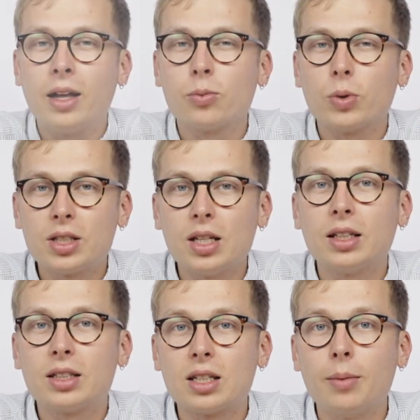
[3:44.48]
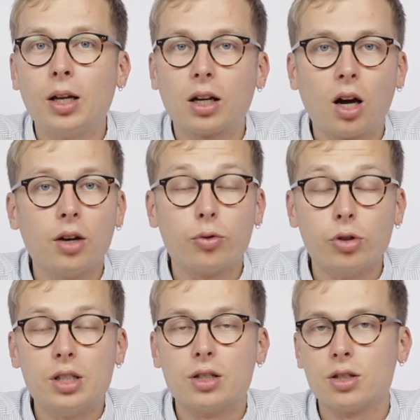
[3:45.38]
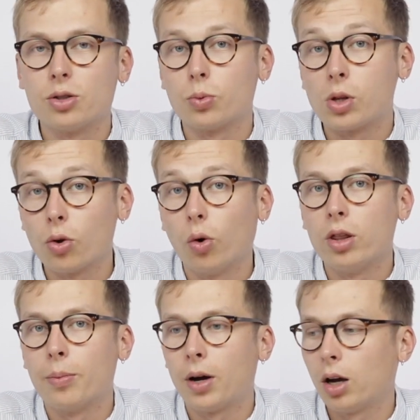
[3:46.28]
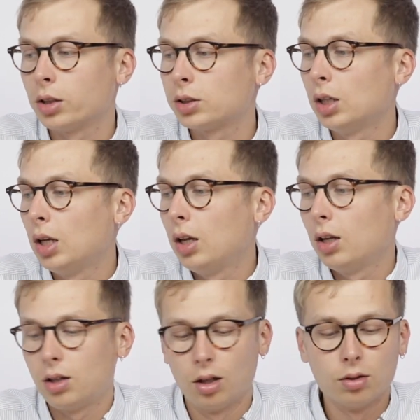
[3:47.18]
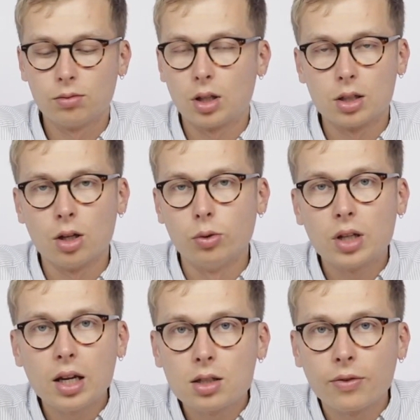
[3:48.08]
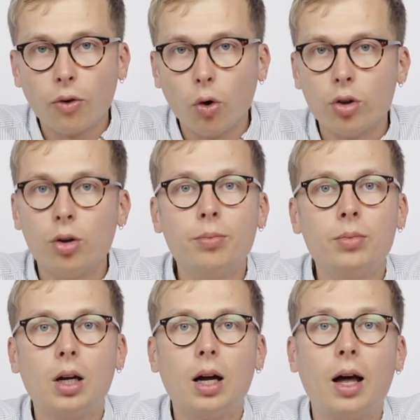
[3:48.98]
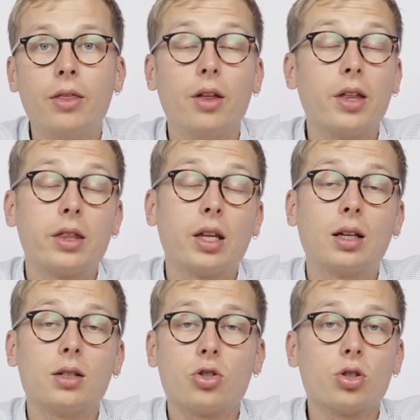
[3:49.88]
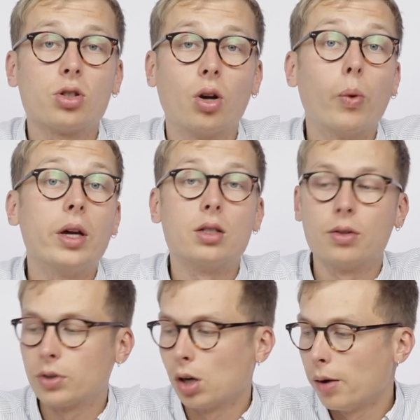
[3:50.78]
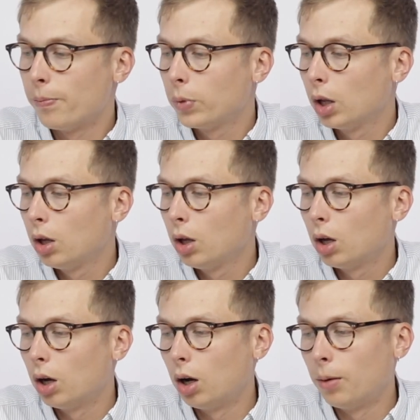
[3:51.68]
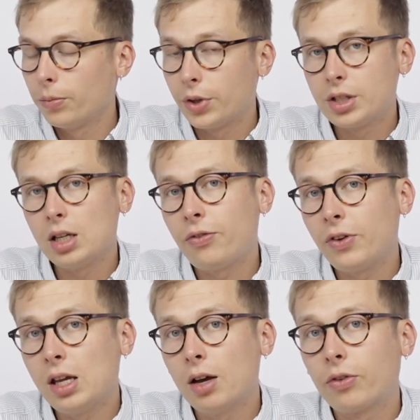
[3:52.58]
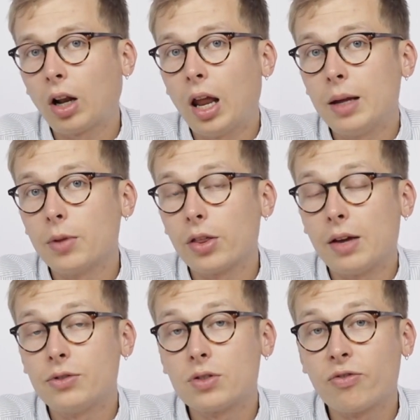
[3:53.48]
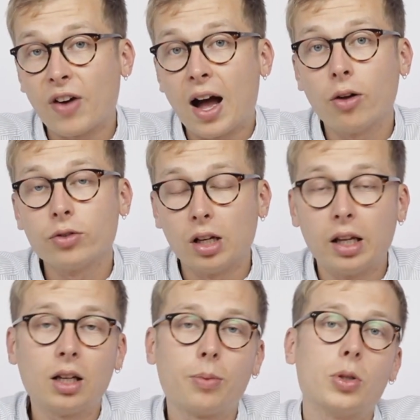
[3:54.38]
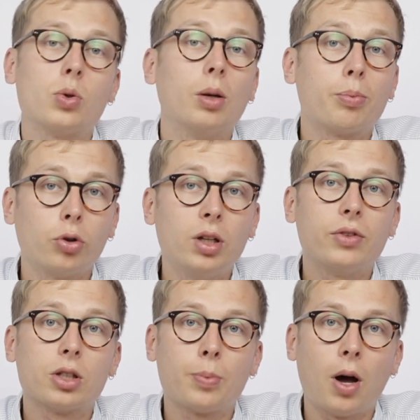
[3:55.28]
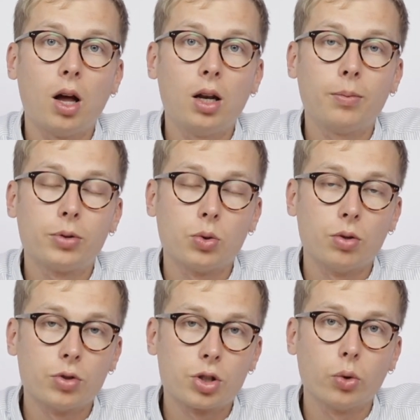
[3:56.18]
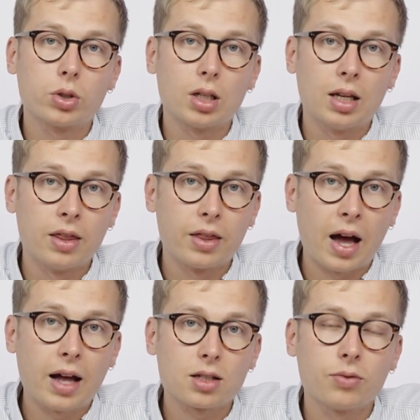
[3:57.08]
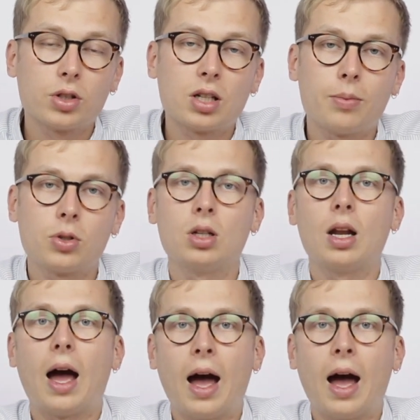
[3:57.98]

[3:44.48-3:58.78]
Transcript: and we're seeing similar kind of reasons as we thought in the past, that there's no data for them and that they think it's just a waste of time. The DfE have claimed that they've found a link between a previous pilot, between the results in that of reception